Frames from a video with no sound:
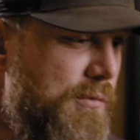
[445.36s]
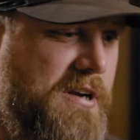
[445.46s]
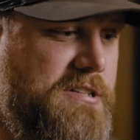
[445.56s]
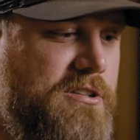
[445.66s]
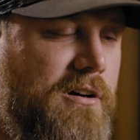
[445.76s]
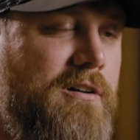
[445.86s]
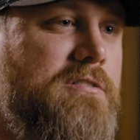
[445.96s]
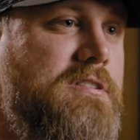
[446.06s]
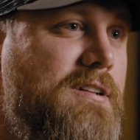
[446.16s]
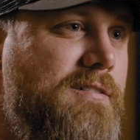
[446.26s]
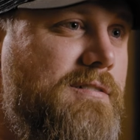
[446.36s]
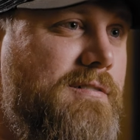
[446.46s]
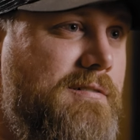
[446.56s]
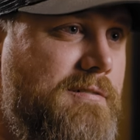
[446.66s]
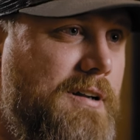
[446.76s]
writing songs, and
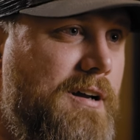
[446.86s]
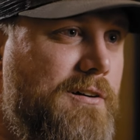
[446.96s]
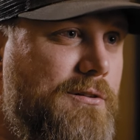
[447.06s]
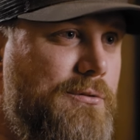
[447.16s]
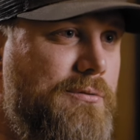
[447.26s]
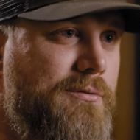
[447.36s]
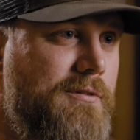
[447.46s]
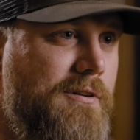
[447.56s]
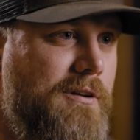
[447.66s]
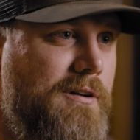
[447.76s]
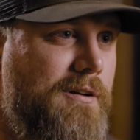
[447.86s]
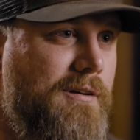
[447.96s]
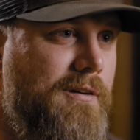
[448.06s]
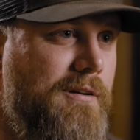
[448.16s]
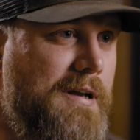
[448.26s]
now
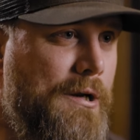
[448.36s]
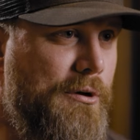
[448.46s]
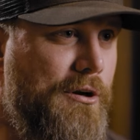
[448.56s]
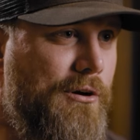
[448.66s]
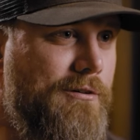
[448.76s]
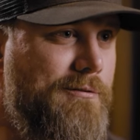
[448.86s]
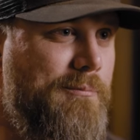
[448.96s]
here we are.